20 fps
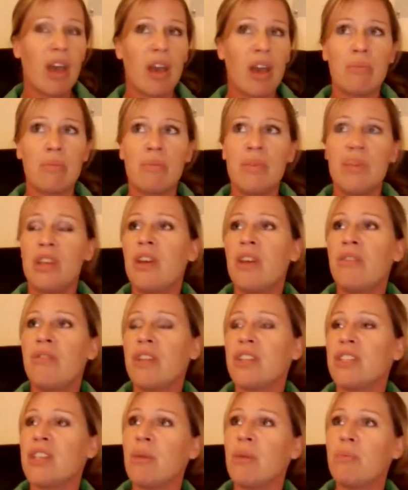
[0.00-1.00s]
for
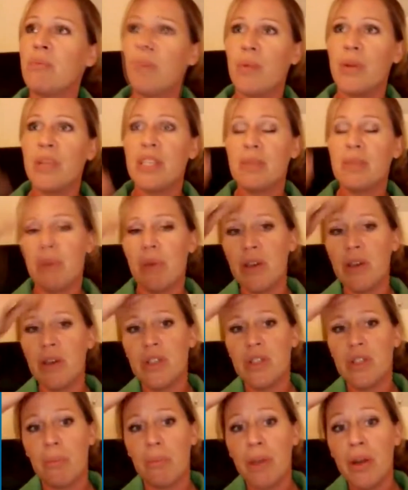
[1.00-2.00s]
example, we spoke
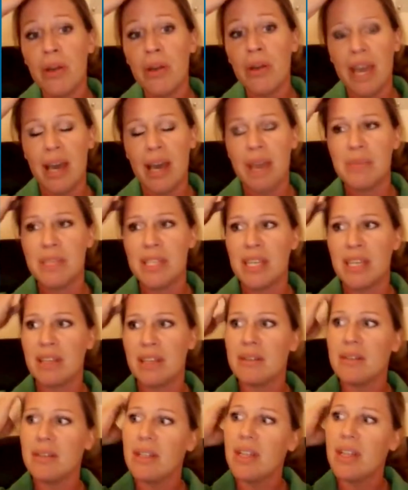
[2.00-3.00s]
to your boat
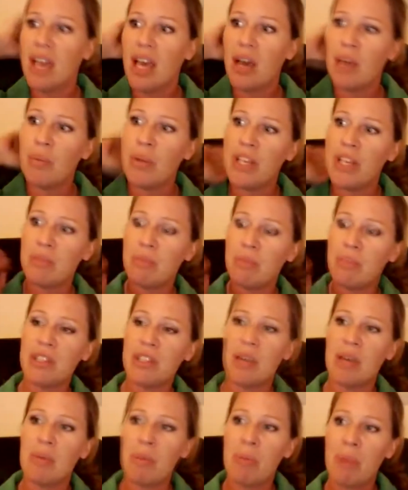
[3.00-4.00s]
captain and we
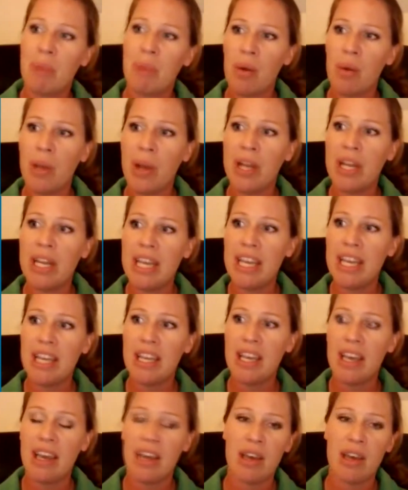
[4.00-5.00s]
spoke to him about when
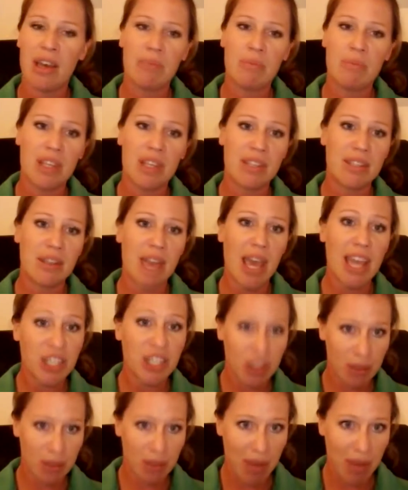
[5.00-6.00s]
he does
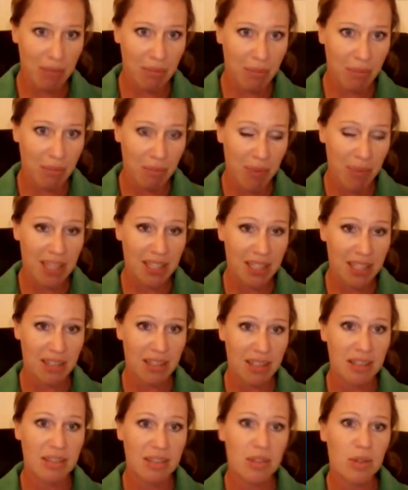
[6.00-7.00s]
engine
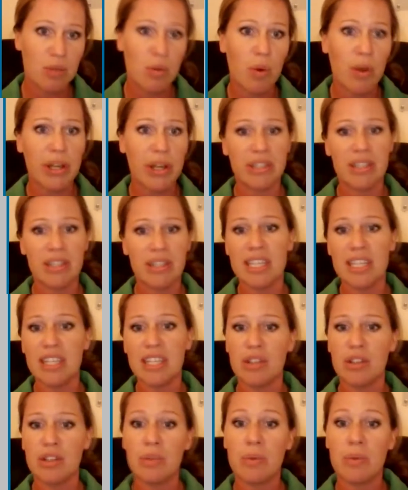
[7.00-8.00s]
maintenance, what does he
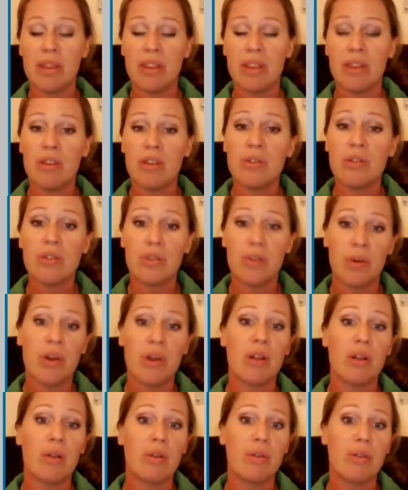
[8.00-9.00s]
do with the used
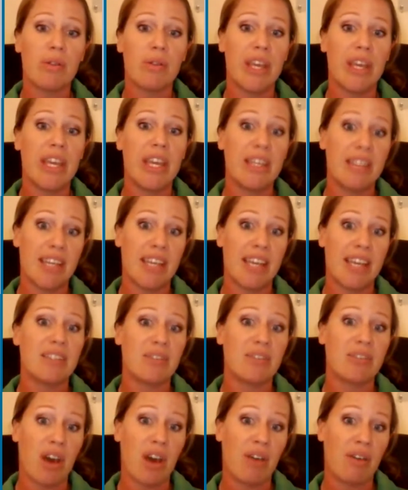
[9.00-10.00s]
oil that he
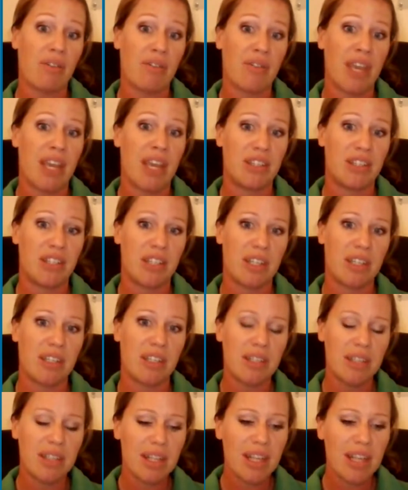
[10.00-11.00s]
takes out the engine?
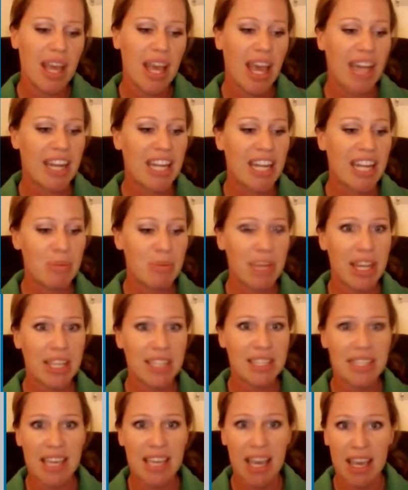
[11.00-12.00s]
And he
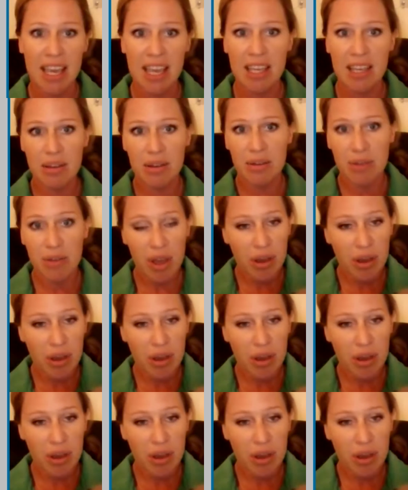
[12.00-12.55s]
might say,